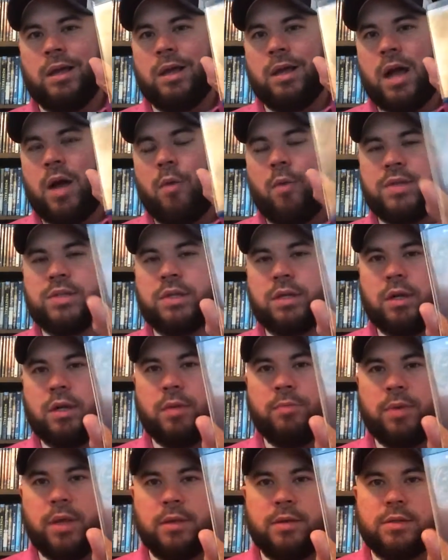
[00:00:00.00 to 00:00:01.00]
I wasn't going to
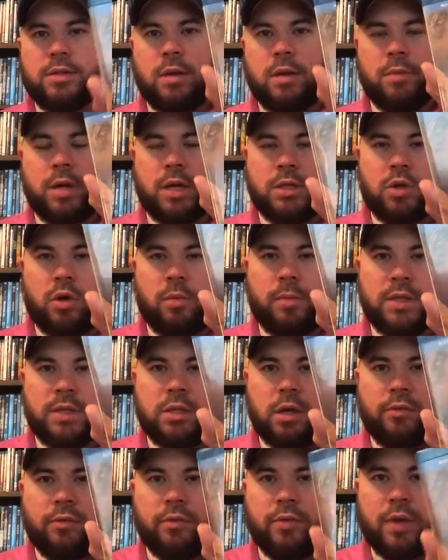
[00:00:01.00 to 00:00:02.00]
pick this up, but I told
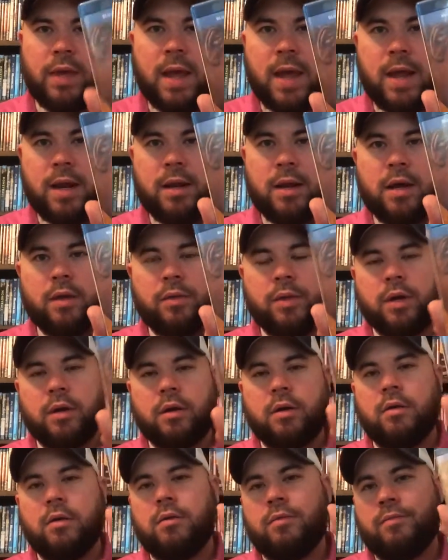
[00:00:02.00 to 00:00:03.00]
myself if he had it out
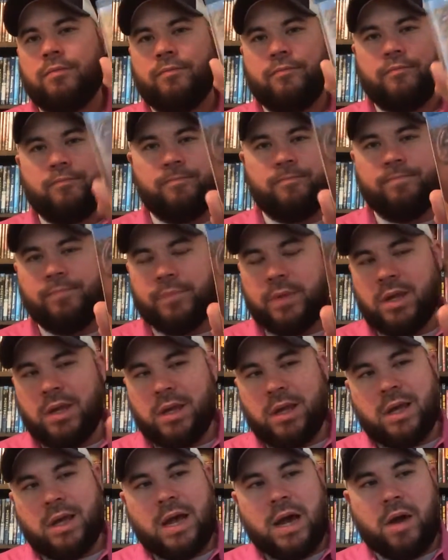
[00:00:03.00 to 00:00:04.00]
there,
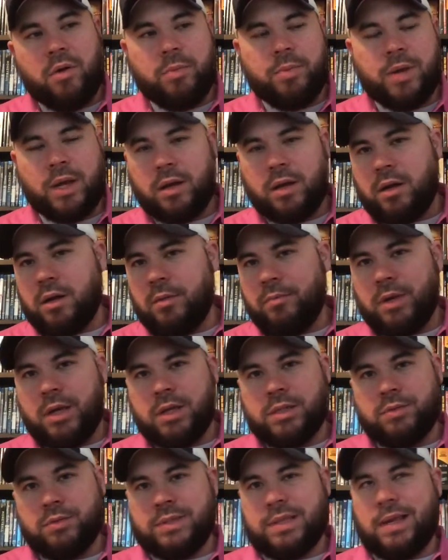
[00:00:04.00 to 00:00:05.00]
I would pick it up because
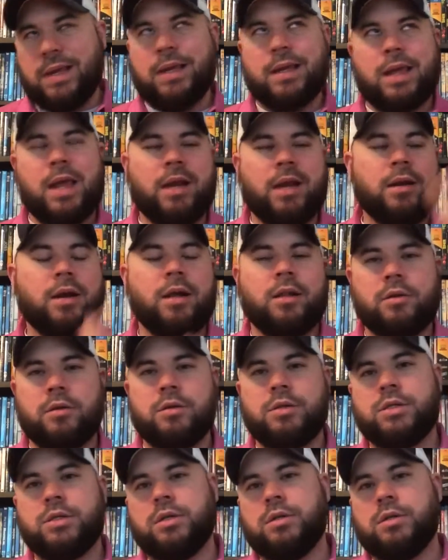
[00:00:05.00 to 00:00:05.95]
it was like $8.